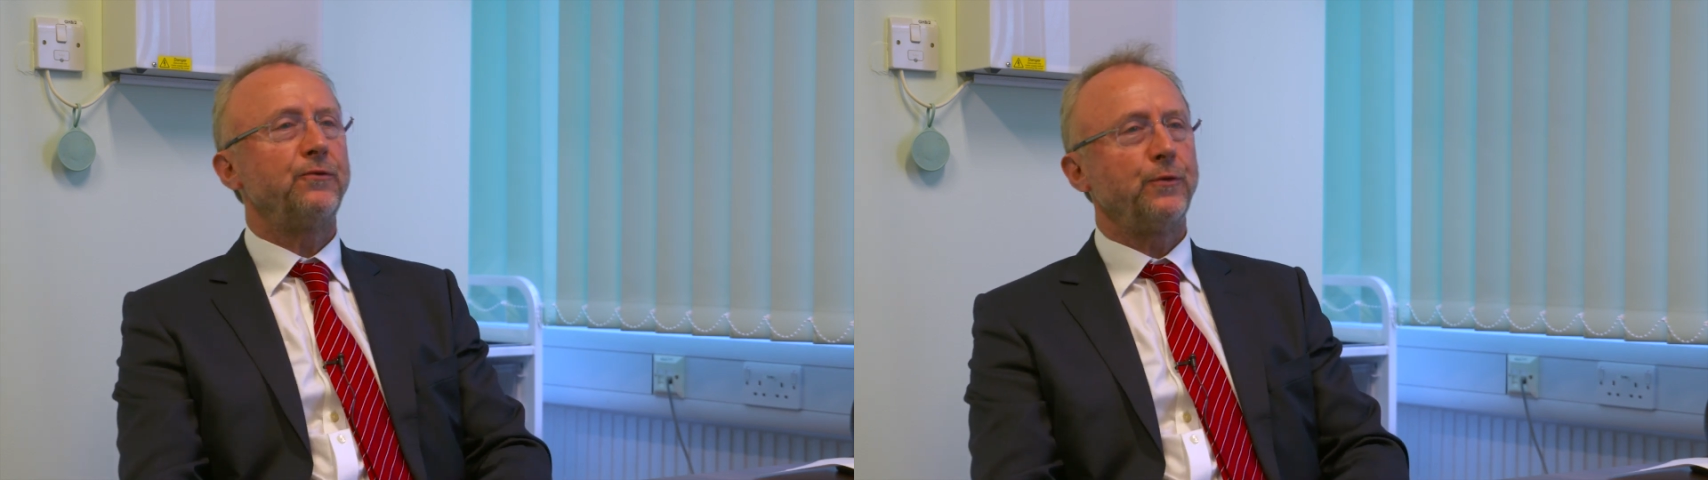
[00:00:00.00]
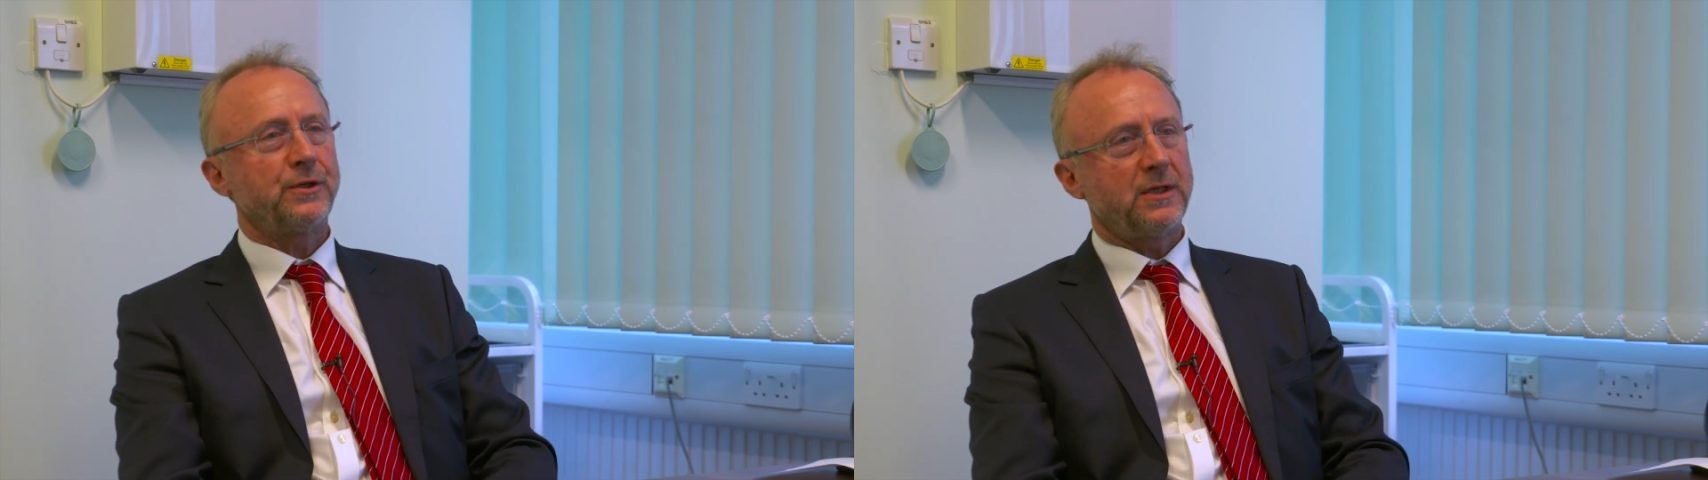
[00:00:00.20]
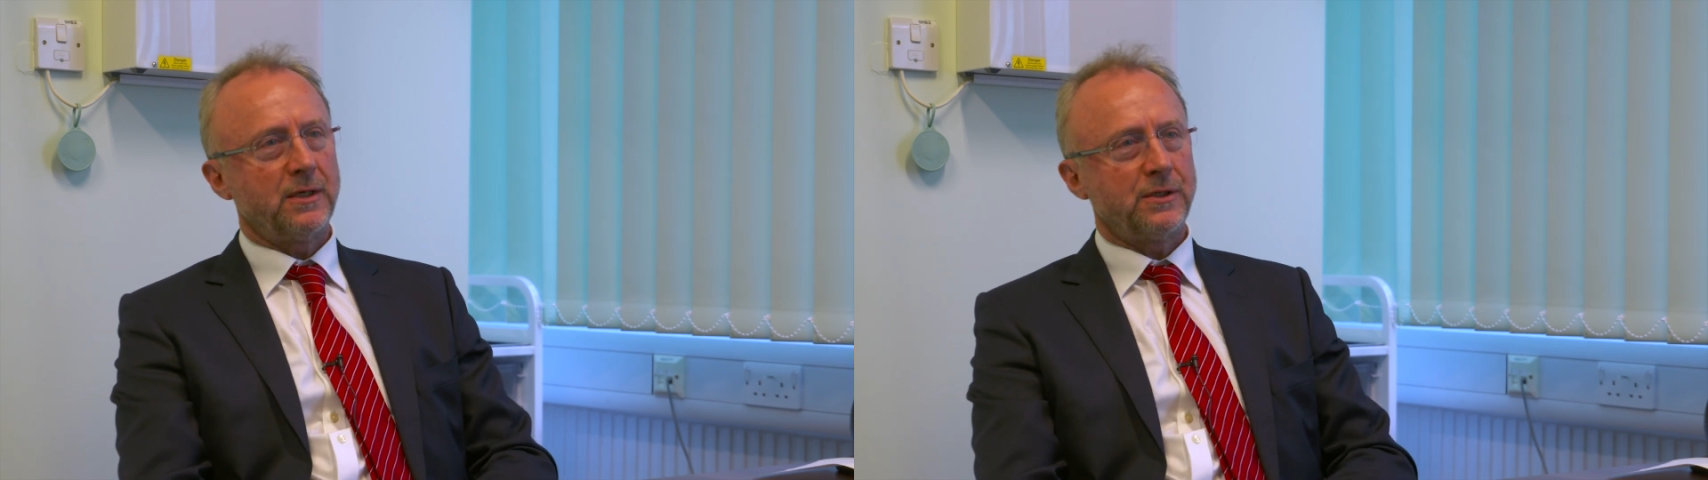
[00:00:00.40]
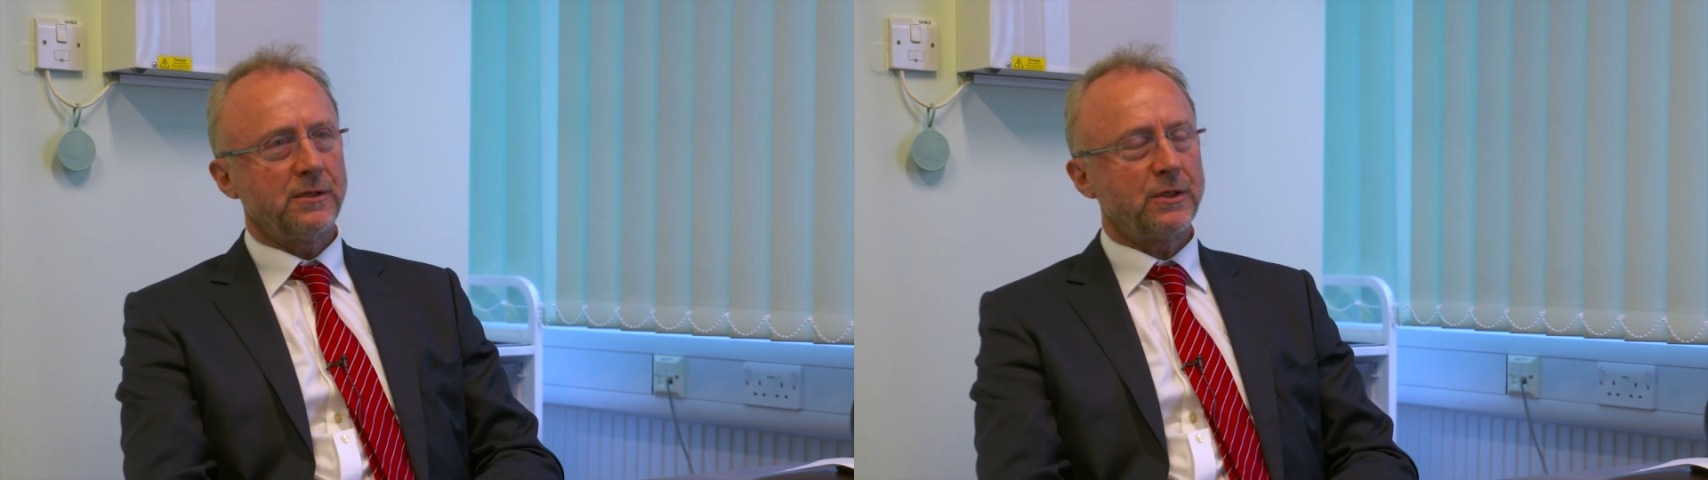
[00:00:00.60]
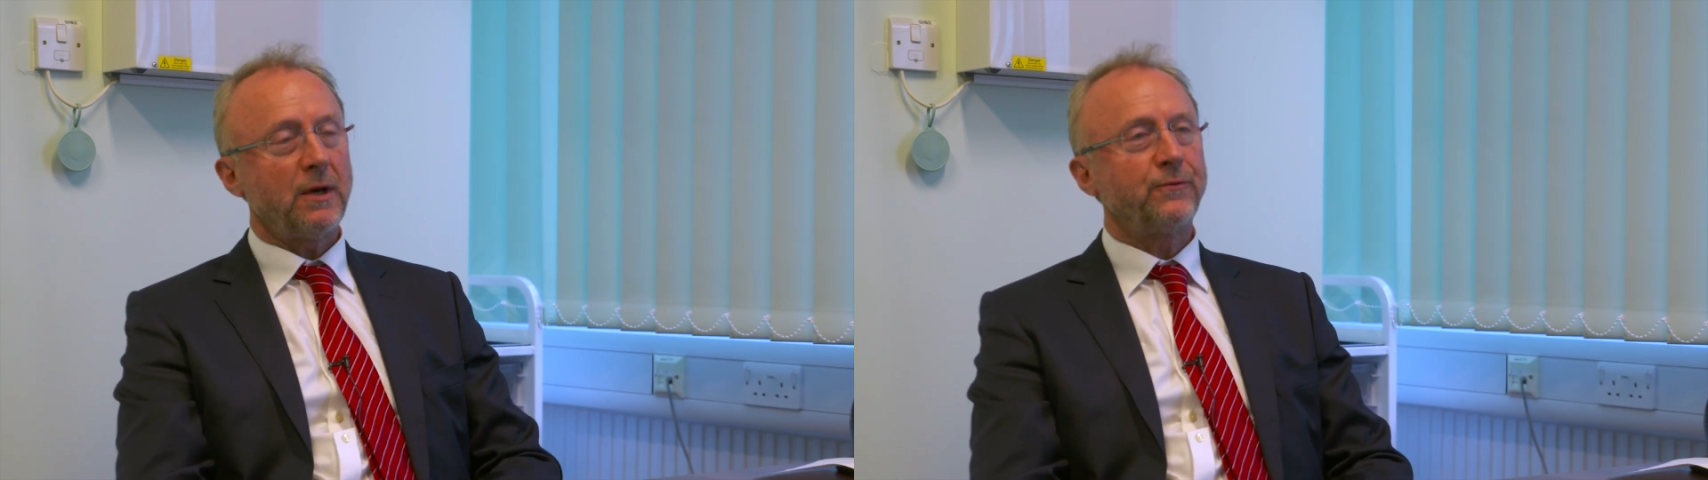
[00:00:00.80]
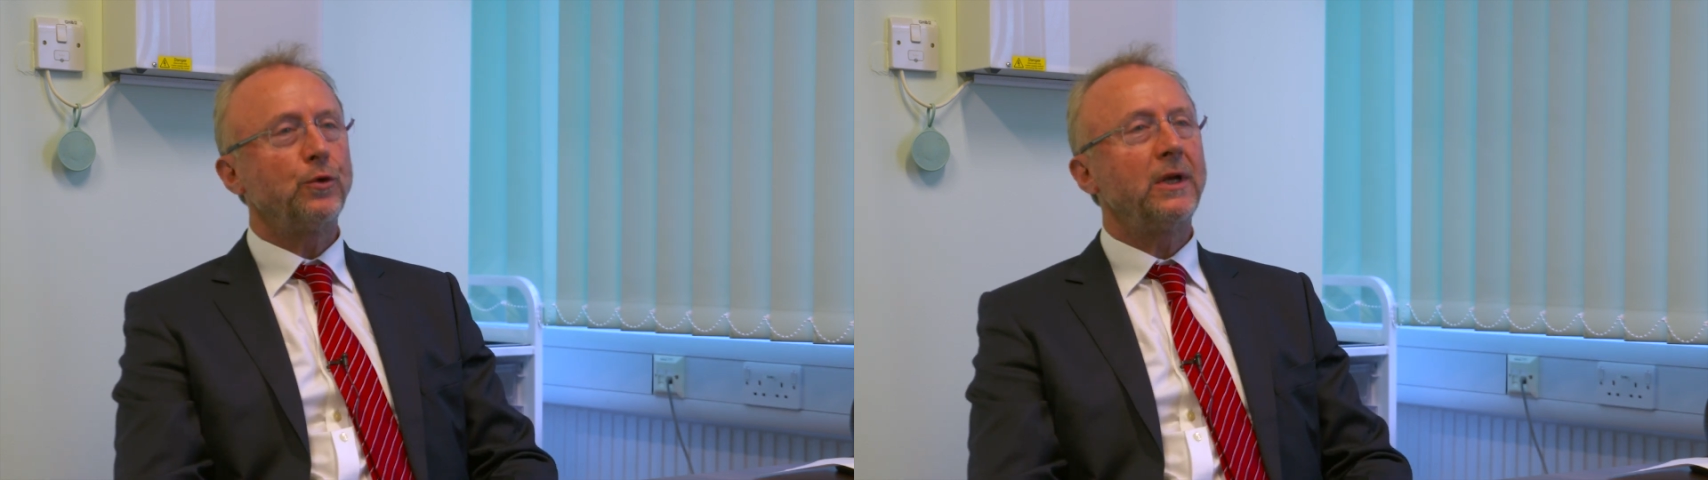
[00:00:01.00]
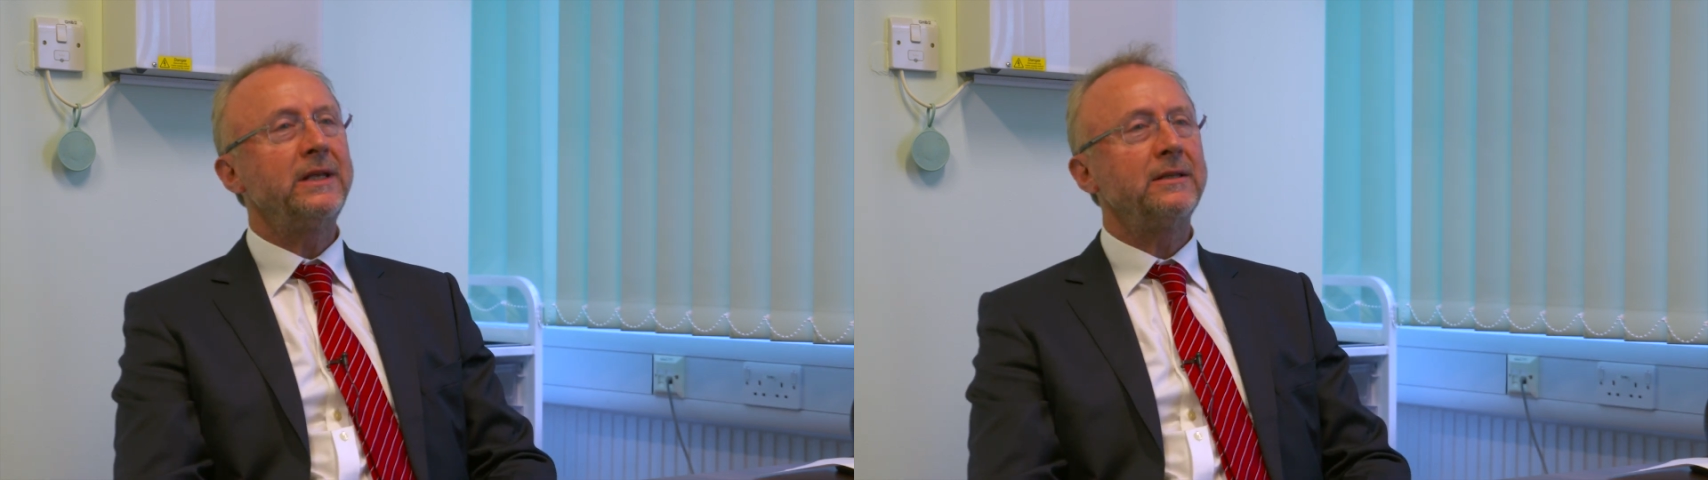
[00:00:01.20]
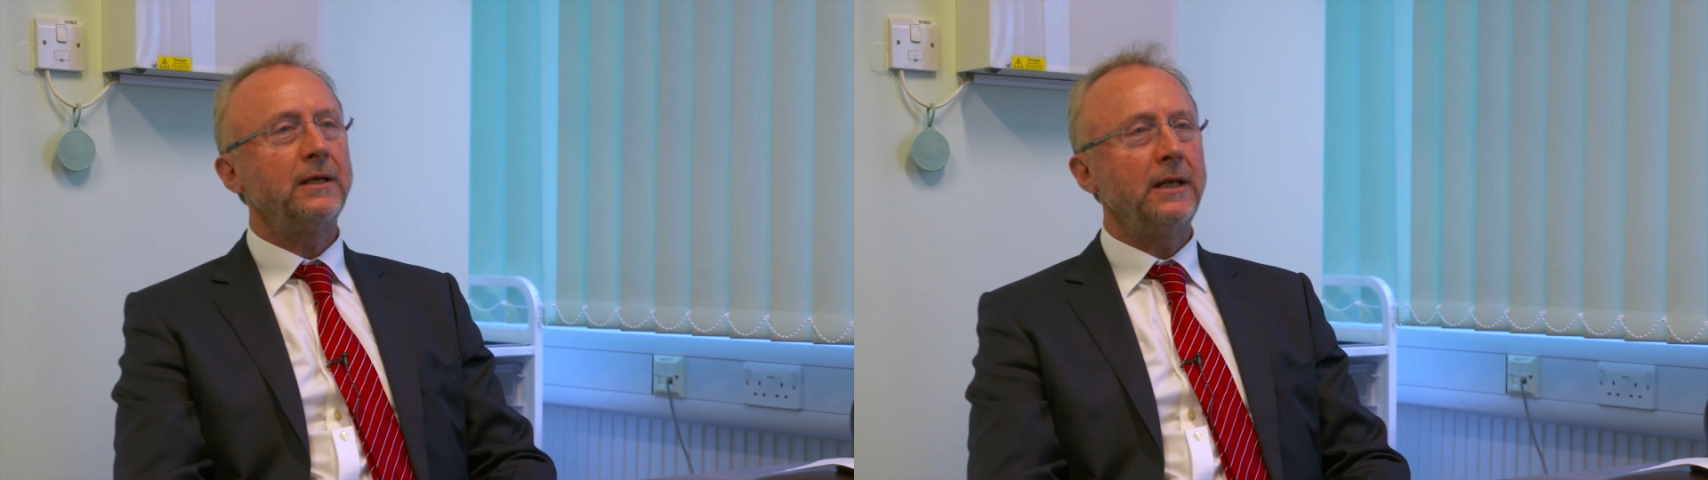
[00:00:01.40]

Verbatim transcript: for surgeons to have to clean the